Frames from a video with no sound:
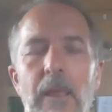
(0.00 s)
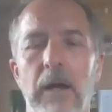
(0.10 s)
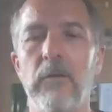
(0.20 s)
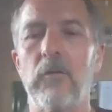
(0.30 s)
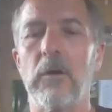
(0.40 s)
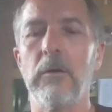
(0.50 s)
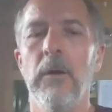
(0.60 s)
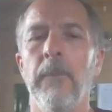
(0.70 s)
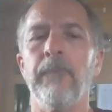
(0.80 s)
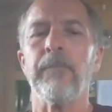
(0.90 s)
And so
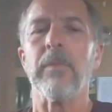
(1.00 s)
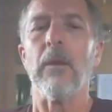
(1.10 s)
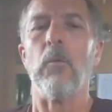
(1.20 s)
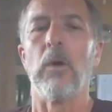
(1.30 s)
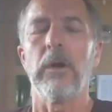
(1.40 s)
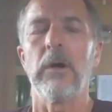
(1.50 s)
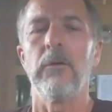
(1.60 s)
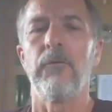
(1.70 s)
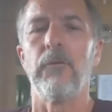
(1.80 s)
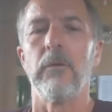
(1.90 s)
what
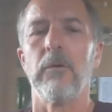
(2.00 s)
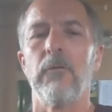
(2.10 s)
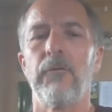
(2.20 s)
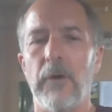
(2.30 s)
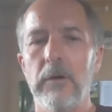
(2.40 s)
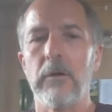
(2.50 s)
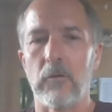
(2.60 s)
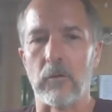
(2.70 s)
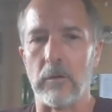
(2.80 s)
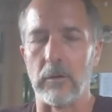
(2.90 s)
I've
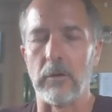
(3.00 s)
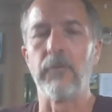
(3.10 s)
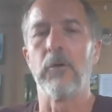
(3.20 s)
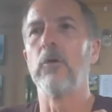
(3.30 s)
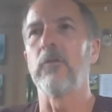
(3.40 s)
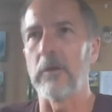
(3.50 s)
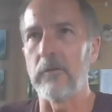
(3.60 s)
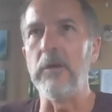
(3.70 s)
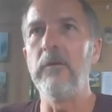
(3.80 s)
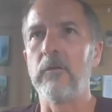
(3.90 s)
focused on, of course, as
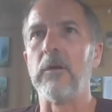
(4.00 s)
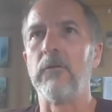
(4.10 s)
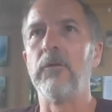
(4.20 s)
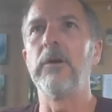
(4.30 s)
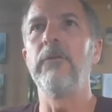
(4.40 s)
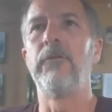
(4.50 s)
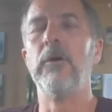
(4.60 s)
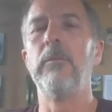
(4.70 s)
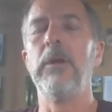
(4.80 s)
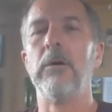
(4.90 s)
ESIC, very
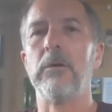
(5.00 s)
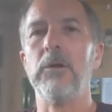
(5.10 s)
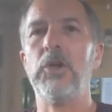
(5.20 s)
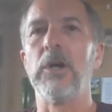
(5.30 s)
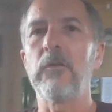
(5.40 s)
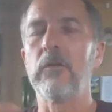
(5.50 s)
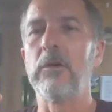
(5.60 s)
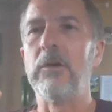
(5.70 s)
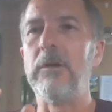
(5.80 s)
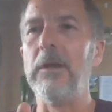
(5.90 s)
firmly on just
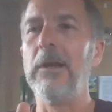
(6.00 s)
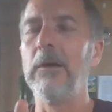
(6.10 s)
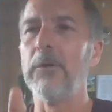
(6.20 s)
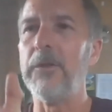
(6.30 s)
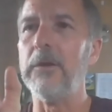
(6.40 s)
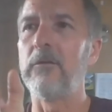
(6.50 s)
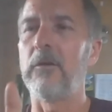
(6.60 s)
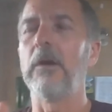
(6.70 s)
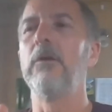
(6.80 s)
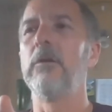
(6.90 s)
dealing with the
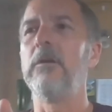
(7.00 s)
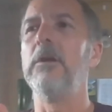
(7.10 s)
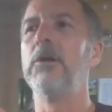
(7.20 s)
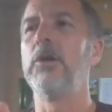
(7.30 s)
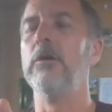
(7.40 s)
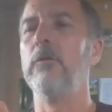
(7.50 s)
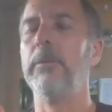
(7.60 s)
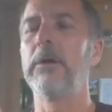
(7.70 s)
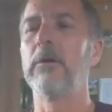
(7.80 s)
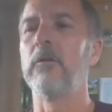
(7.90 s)
integrity issues,
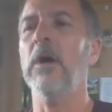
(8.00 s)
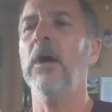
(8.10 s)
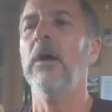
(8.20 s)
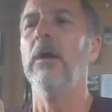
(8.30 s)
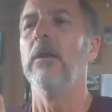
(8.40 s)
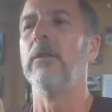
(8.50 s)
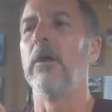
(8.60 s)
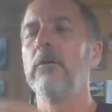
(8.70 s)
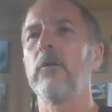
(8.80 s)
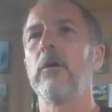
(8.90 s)
because
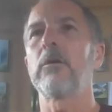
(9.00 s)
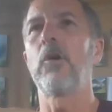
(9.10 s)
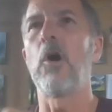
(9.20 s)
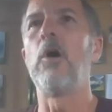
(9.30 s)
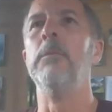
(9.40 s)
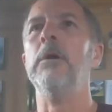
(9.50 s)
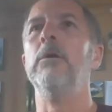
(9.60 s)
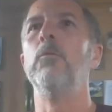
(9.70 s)
those are common